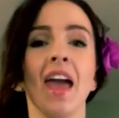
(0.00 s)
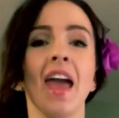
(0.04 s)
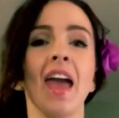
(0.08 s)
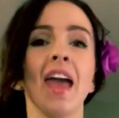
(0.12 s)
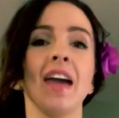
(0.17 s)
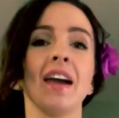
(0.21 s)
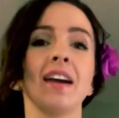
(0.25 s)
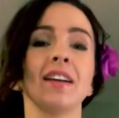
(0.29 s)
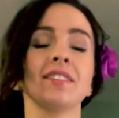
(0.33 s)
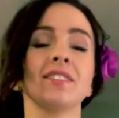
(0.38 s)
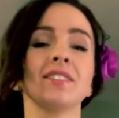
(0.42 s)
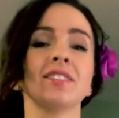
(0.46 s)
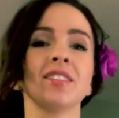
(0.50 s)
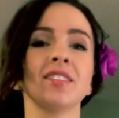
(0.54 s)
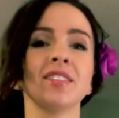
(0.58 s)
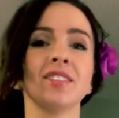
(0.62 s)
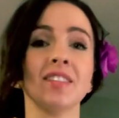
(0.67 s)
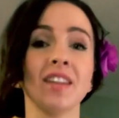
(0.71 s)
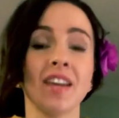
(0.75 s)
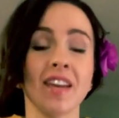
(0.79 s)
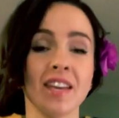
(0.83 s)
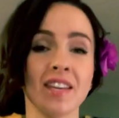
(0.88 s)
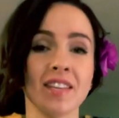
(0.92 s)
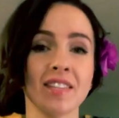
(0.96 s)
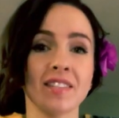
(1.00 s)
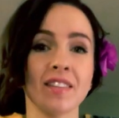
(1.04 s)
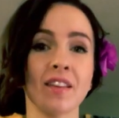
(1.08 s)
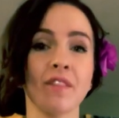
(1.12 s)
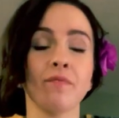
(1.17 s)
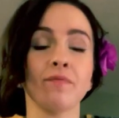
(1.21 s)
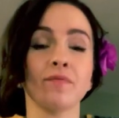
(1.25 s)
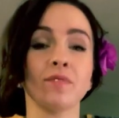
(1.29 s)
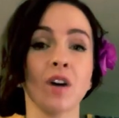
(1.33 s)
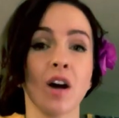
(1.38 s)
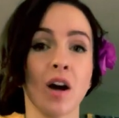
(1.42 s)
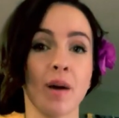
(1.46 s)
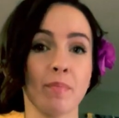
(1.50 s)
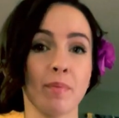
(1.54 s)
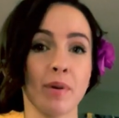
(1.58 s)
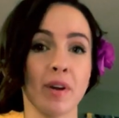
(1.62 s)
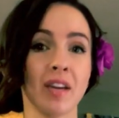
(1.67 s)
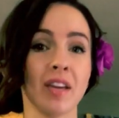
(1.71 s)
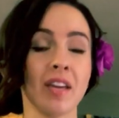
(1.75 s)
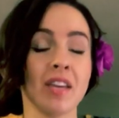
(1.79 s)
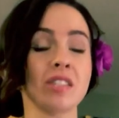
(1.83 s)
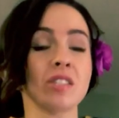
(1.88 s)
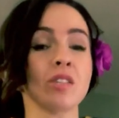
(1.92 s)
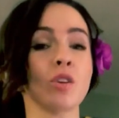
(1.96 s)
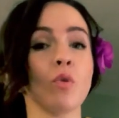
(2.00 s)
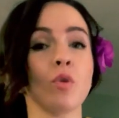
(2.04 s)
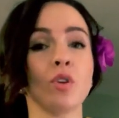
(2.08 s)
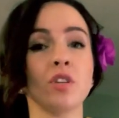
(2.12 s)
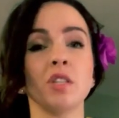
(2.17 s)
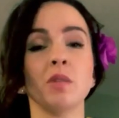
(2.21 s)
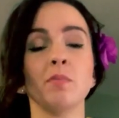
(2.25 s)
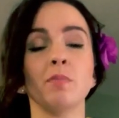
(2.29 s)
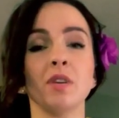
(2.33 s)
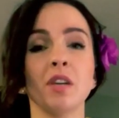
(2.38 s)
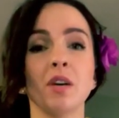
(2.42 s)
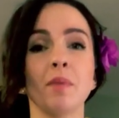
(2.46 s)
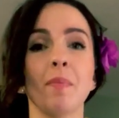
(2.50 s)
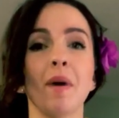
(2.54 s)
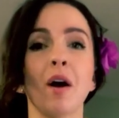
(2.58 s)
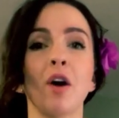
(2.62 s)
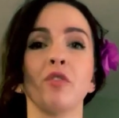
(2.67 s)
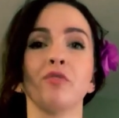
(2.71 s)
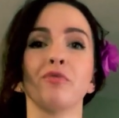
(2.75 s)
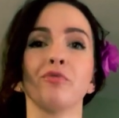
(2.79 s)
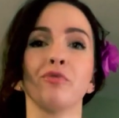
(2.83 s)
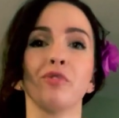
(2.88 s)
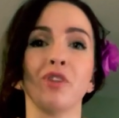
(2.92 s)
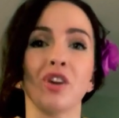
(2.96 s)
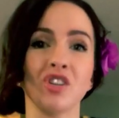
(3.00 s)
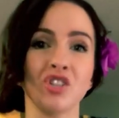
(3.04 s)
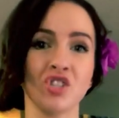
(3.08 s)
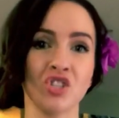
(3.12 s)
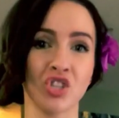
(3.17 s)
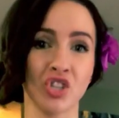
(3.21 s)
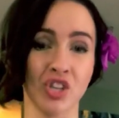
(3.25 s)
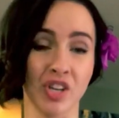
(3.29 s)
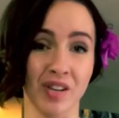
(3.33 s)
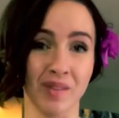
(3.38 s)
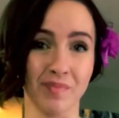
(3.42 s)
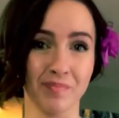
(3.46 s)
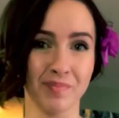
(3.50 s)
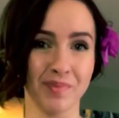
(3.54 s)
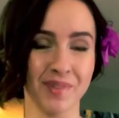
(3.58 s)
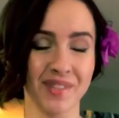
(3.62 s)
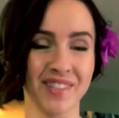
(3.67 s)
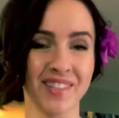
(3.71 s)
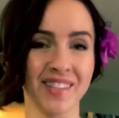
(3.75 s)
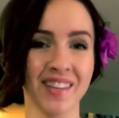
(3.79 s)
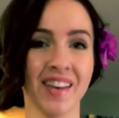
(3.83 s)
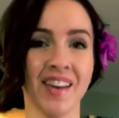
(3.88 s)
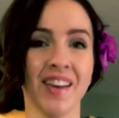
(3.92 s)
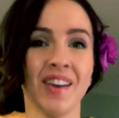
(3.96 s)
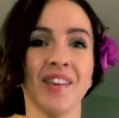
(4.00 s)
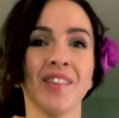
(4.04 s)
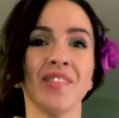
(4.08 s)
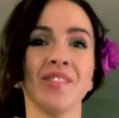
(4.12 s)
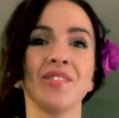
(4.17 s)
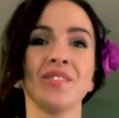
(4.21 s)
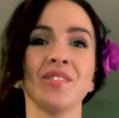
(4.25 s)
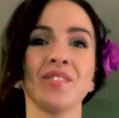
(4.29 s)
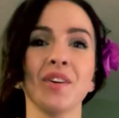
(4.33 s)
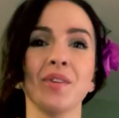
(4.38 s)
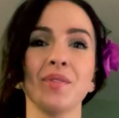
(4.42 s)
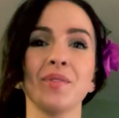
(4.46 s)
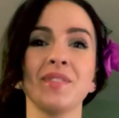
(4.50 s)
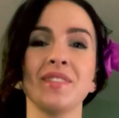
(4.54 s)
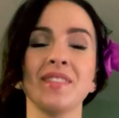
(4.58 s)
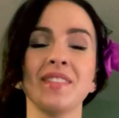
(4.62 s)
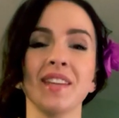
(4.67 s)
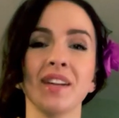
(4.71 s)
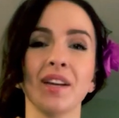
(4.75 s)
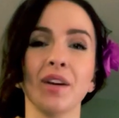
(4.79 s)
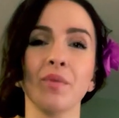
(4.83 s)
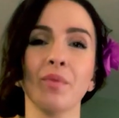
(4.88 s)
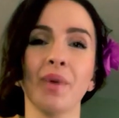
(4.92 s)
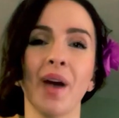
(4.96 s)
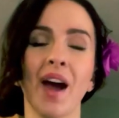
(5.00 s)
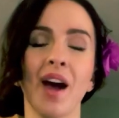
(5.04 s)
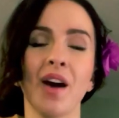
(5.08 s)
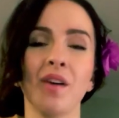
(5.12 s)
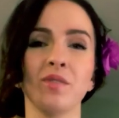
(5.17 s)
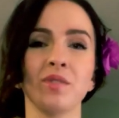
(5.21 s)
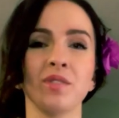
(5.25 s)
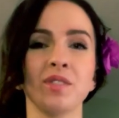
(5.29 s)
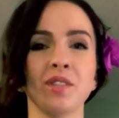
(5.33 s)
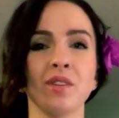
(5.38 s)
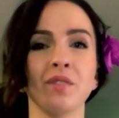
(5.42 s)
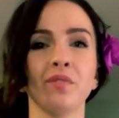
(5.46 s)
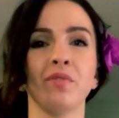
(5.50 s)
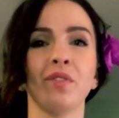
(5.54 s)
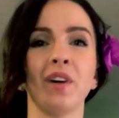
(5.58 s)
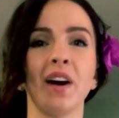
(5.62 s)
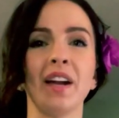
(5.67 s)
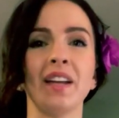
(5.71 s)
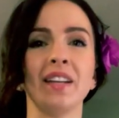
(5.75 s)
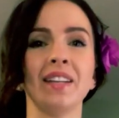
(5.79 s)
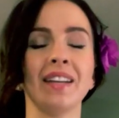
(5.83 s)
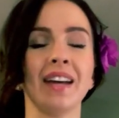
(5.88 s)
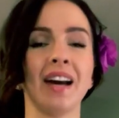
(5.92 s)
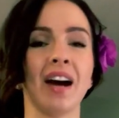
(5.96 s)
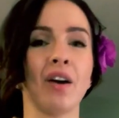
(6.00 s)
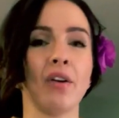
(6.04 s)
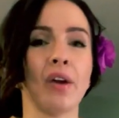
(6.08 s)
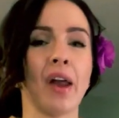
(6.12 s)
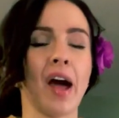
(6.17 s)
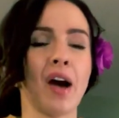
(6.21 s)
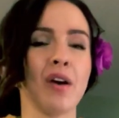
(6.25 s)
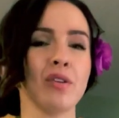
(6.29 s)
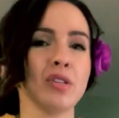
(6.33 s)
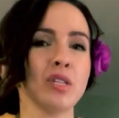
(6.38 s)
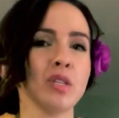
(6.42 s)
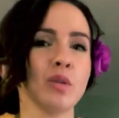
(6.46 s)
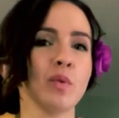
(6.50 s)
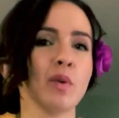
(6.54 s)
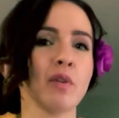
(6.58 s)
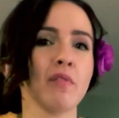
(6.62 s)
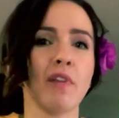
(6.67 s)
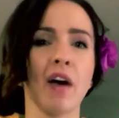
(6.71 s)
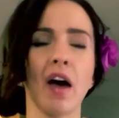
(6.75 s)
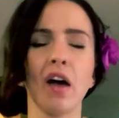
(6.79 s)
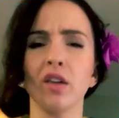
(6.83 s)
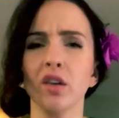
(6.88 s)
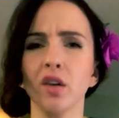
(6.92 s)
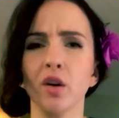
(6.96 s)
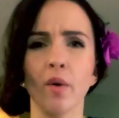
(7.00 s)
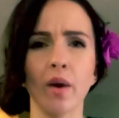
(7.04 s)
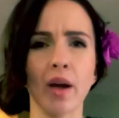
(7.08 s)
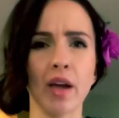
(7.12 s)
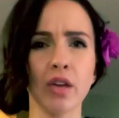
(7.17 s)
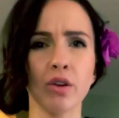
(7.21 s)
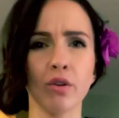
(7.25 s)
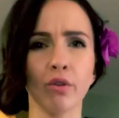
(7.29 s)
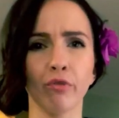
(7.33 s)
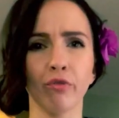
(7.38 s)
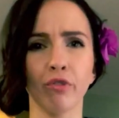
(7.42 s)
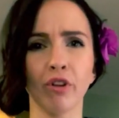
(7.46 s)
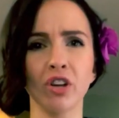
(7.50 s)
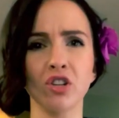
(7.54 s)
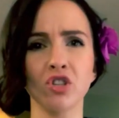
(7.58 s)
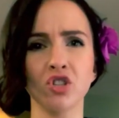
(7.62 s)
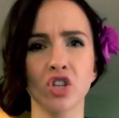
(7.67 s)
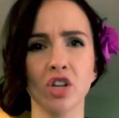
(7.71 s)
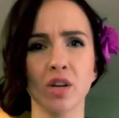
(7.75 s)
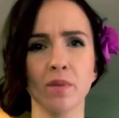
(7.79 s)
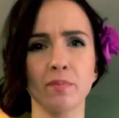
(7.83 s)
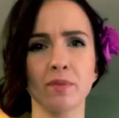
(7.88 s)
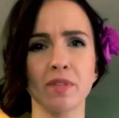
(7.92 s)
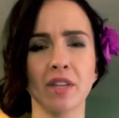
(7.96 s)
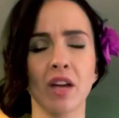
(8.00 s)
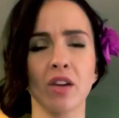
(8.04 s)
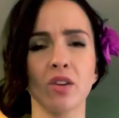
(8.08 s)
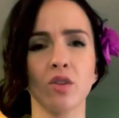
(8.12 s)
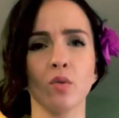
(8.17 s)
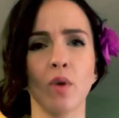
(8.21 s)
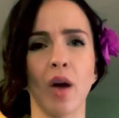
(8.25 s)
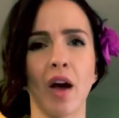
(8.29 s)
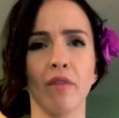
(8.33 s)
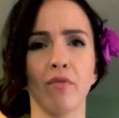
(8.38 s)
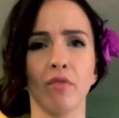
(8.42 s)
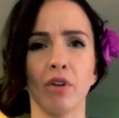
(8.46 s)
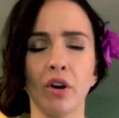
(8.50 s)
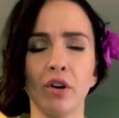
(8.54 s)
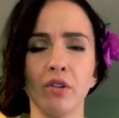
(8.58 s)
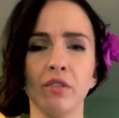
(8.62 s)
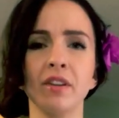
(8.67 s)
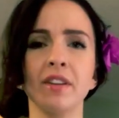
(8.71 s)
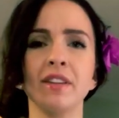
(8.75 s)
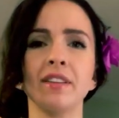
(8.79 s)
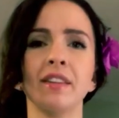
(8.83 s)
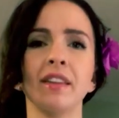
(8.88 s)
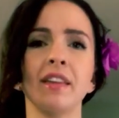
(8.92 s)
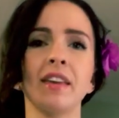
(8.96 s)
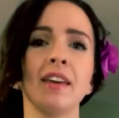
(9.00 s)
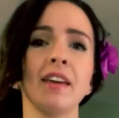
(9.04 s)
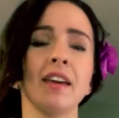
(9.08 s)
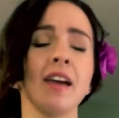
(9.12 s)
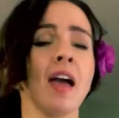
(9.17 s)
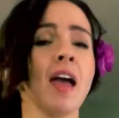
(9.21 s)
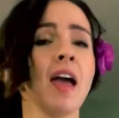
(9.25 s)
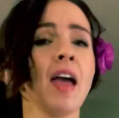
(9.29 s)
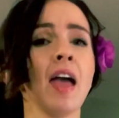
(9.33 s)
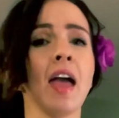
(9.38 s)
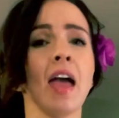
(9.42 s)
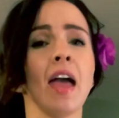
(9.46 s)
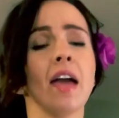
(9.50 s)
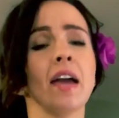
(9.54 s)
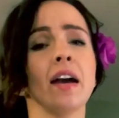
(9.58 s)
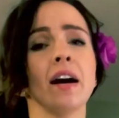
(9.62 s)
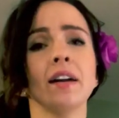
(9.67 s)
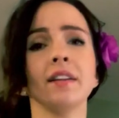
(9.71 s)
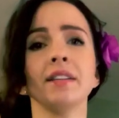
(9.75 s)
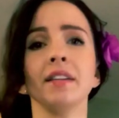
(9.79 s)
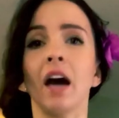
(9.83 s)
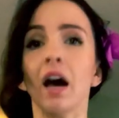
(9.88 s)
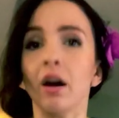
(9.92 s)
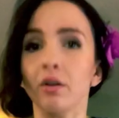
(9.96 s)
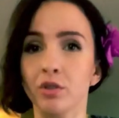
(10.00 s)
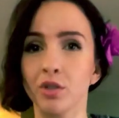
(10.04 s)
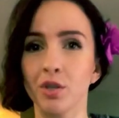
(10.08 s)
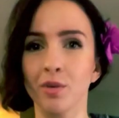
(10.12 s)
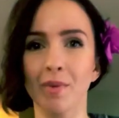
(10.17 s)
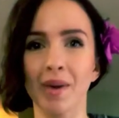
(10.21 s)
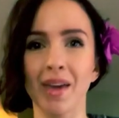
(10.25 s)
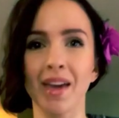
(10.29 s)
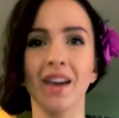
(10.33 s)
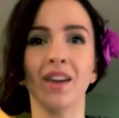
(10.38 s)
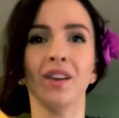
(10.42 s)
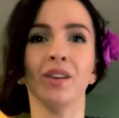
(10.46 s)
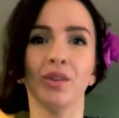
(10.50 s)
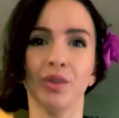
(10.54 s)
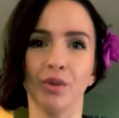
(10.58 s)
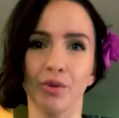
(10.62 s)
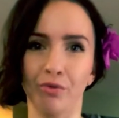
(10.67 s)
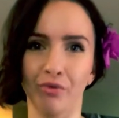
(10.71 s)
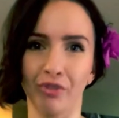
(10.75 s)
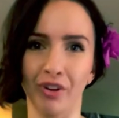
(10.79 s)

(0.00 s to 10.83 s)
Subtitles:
And today's topic is going to be about friendships. So stick around to find out how to evaluate your friendships that you have currently and how to make new